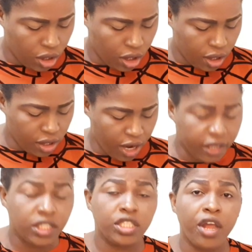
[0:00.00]
there are
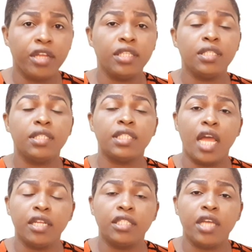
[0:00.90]
certain
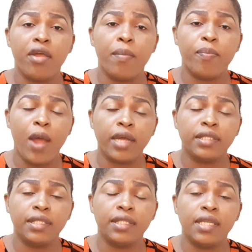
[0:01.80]
sanitary
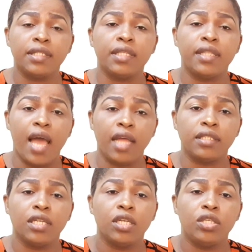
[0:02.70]
practices that
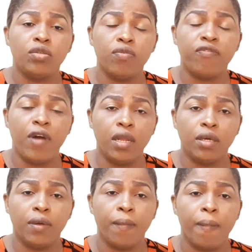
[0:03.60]
you
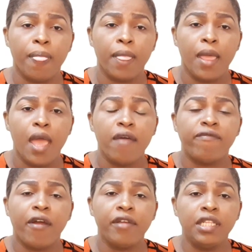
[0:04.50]
follow.
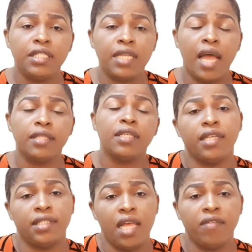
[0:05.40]
For instance,
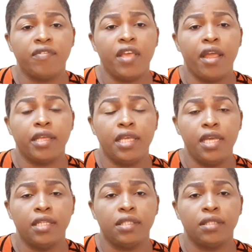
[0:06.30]
self-care
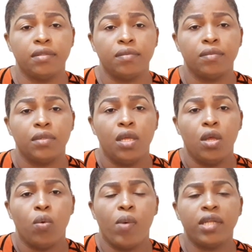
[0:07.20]
kit.
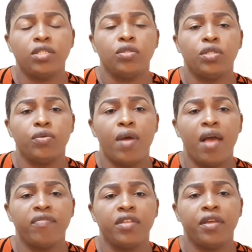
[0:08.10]
What should you
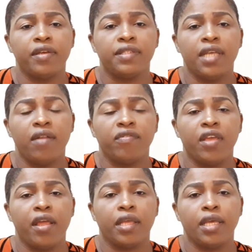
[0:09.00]
have in your
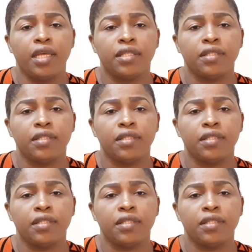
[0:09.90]
self-care kit?